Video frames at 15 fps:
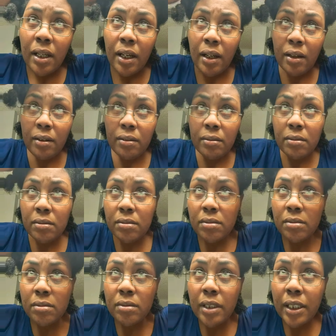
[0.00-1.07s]
oh
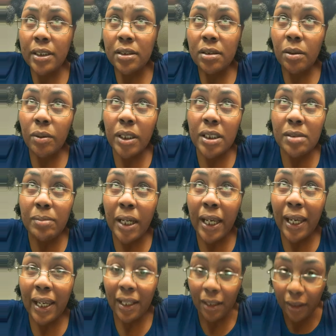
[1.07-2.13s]
it squoze my
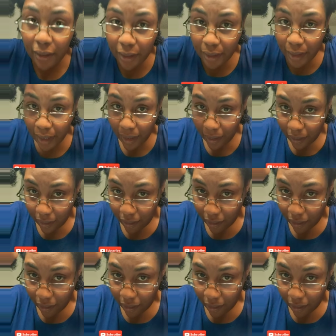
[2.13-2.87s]
head. Look at that.